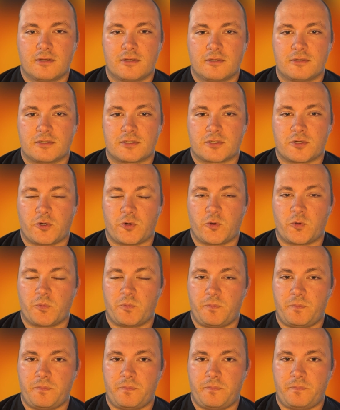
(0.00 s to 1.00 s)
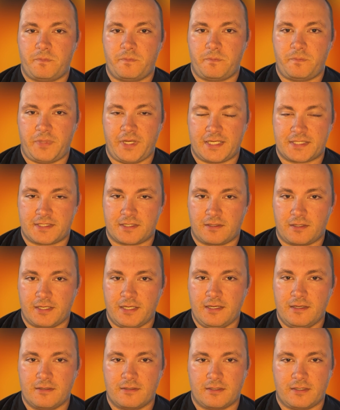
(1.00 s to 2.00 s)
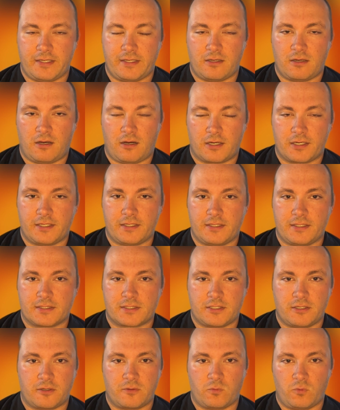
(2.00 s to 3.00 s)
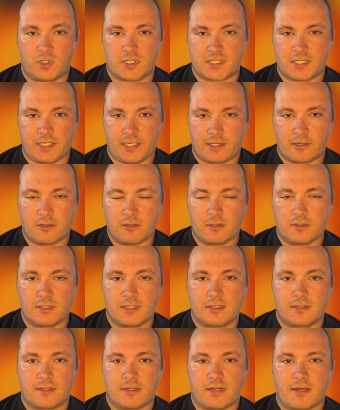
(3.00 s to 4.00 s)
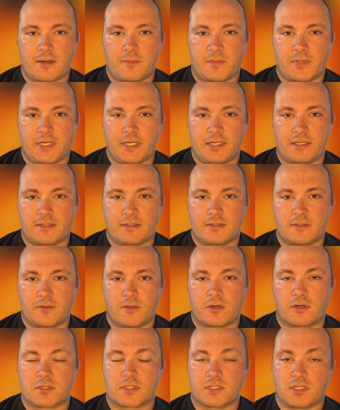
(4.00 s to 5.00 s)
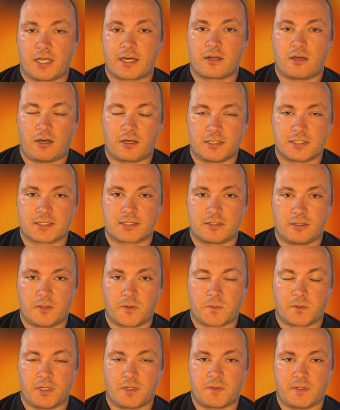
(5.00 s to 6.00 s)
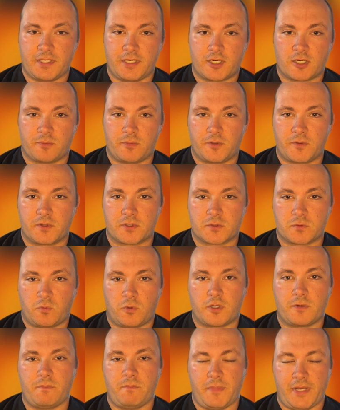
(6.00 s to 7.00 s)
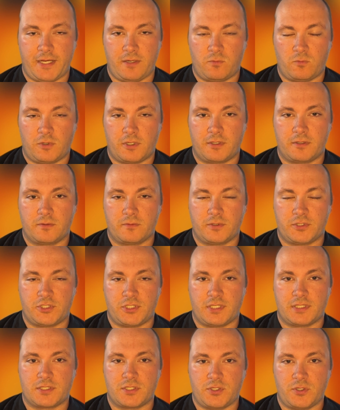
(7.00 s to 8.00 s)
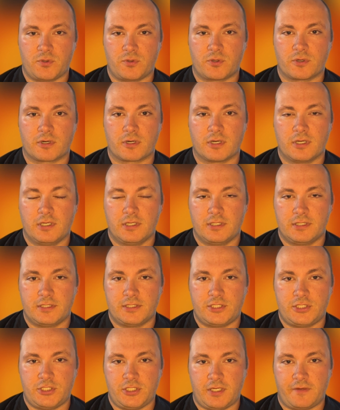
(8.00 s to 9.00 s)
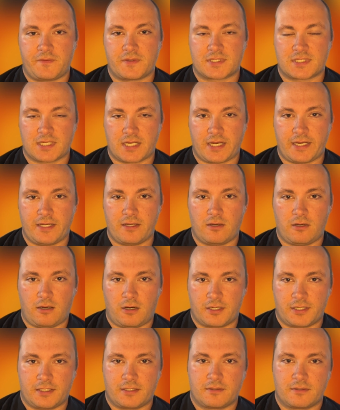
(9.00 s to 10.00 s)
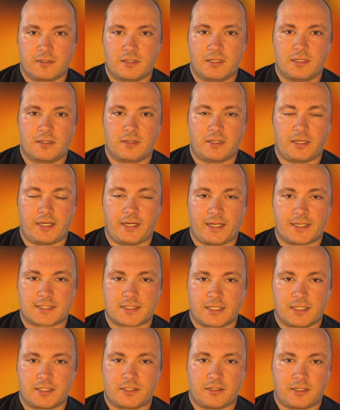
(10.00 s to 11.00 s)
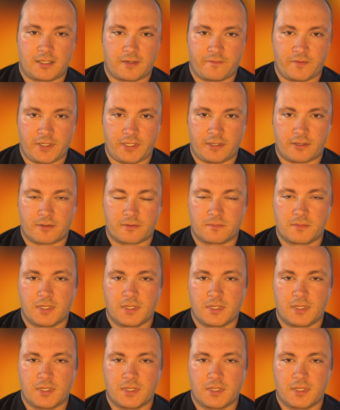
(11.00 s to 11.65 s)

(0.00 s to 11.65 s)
So basically, an audit is done once a year. There is a lot of audits done throughout the year, but there's one main one, which is your GFSI audit that has to get done every year.